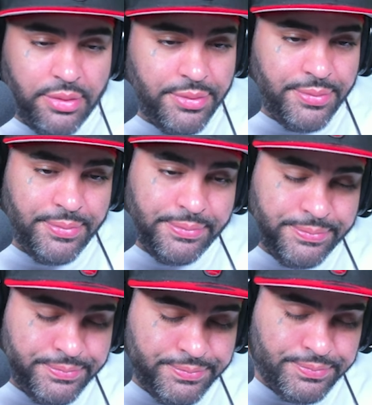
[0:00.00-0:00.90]

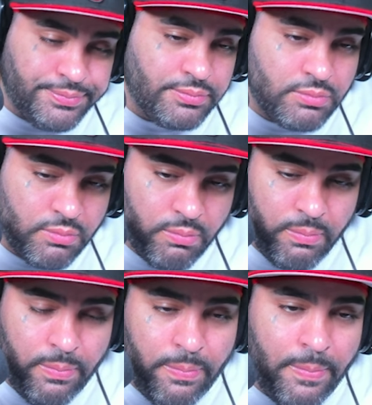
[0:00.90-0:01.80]
Leeks' brother
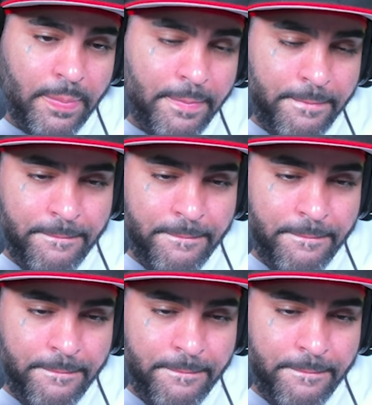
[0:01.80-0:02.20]
3 times,